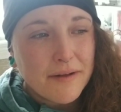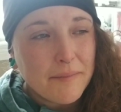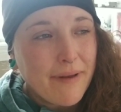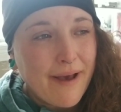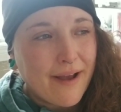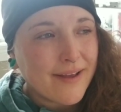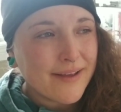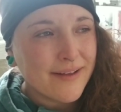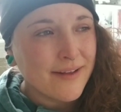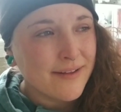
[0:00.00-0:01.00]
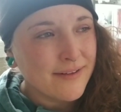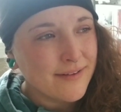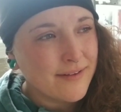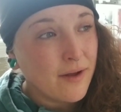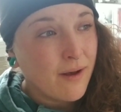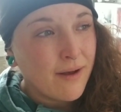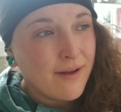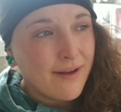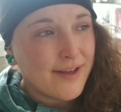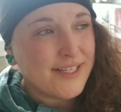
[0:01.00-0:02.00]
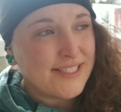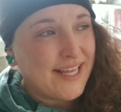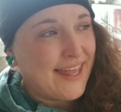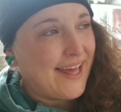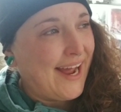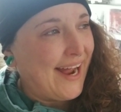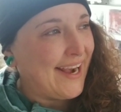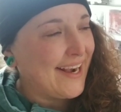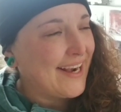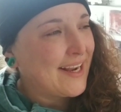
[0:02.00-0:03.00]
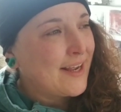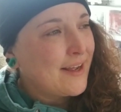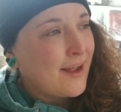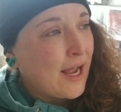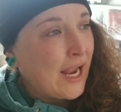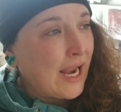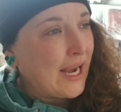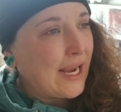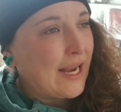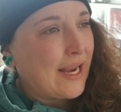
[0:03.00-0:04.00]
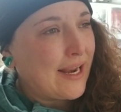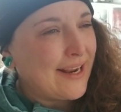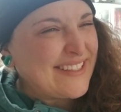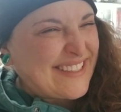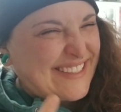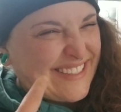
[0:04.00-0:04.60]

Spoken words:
Welcome back. I can say that. Hey.